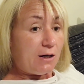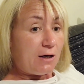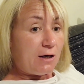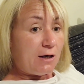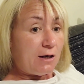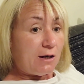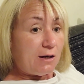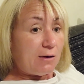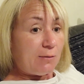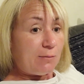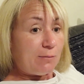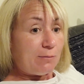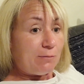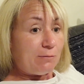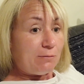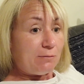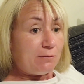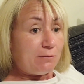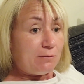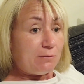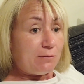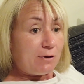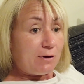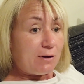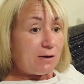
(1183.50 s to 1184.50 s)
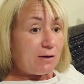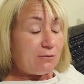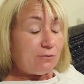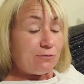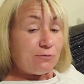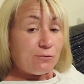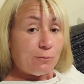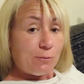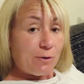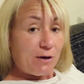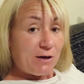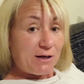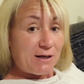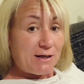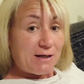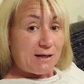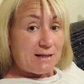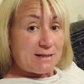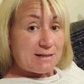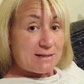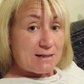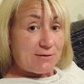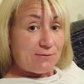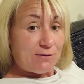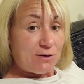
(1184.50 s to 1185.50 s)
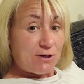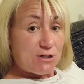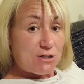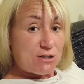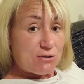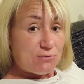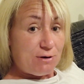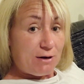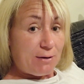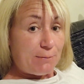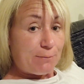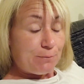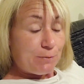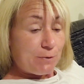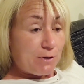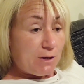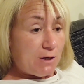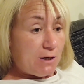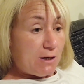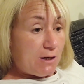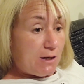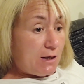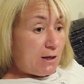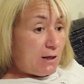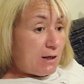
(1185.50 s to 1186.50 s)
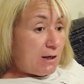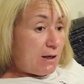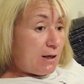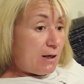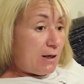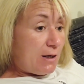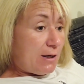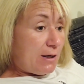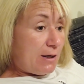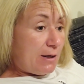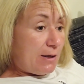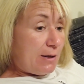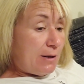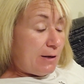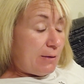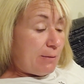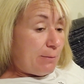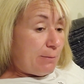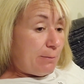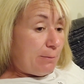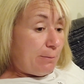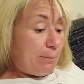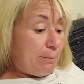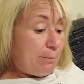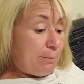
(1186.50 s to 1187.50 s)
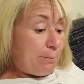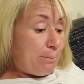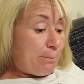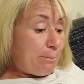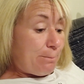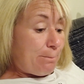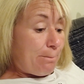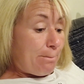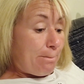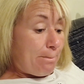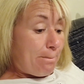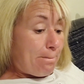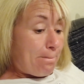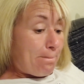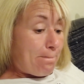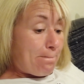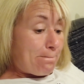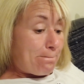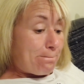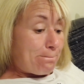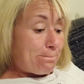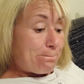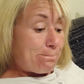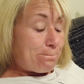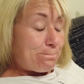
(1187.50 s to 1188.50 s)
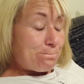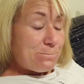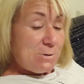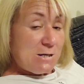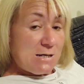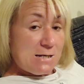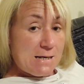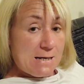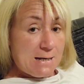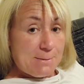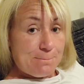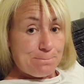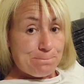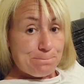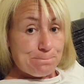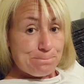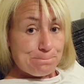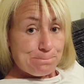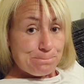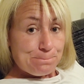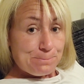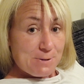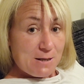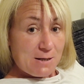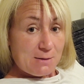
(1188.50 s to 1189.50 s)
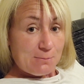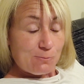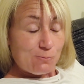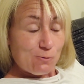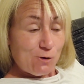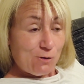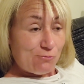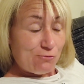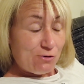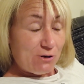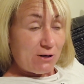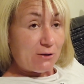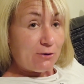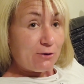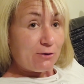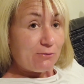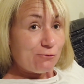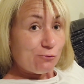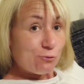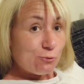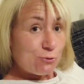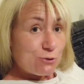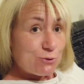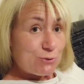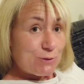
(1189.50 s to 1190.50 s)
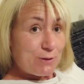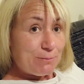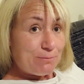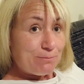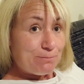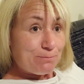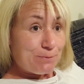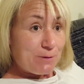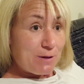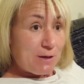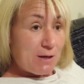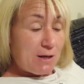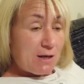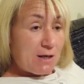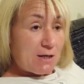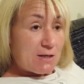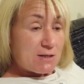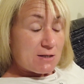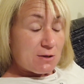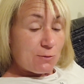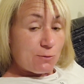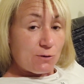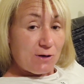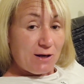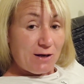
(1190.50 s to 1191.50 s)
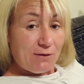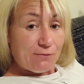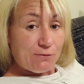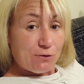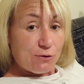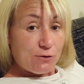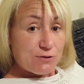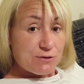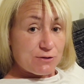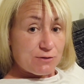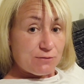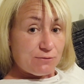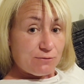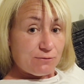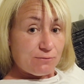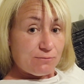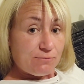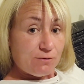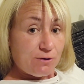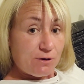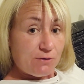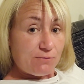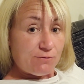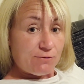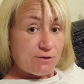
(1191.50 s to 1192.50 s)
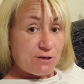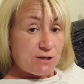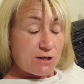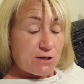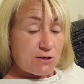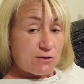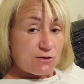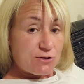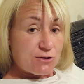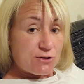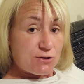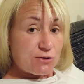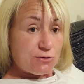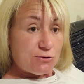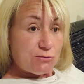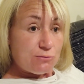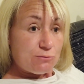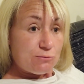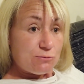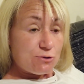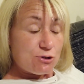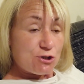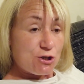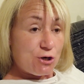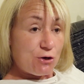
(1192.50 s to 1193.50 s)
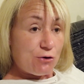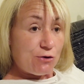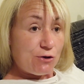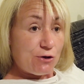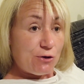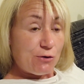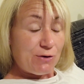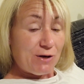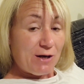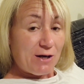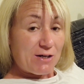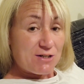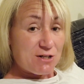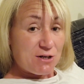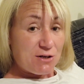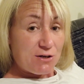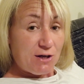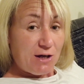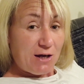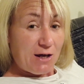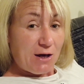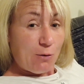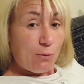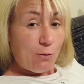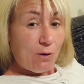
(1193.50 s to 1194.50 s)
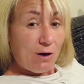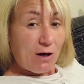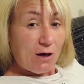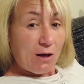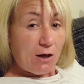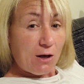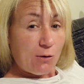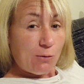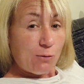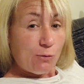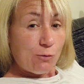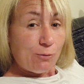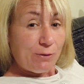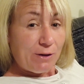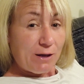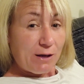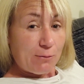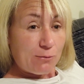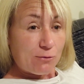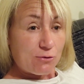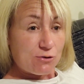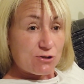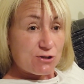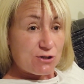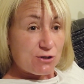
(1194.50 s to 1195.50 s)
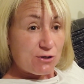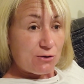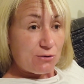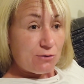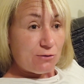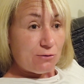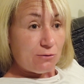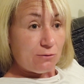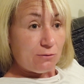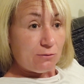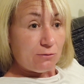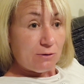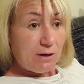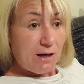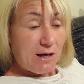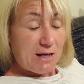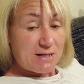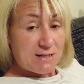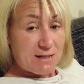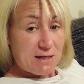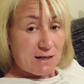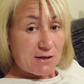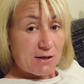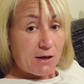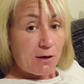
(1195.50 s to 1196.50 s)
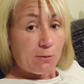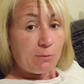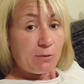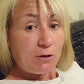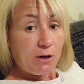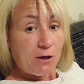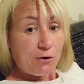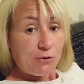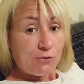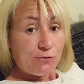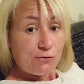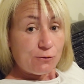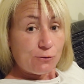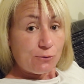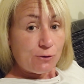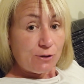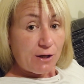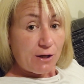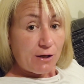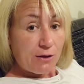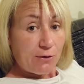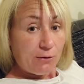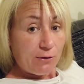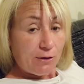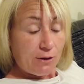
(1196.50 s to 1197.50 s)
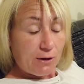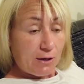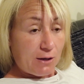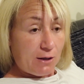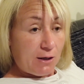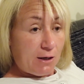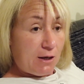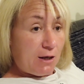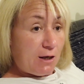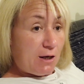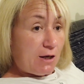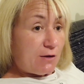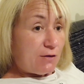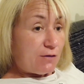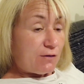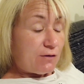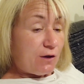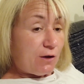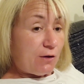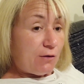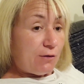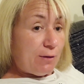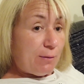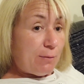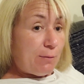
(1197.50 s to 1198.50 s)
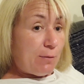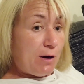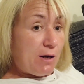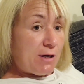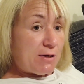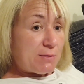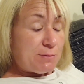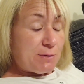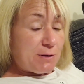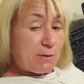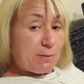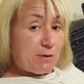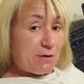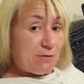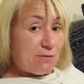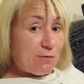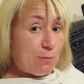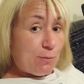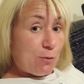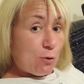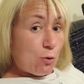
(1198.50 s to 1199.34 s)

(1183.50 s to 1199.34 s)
um, for mine and Lee's anniversary. Um, but yeah, I'm, I'm really looking forward to it. So we'll have lots of fun videos to show you. Now I don't know how well I will be able to edit and upload for you. So there might be a bit of a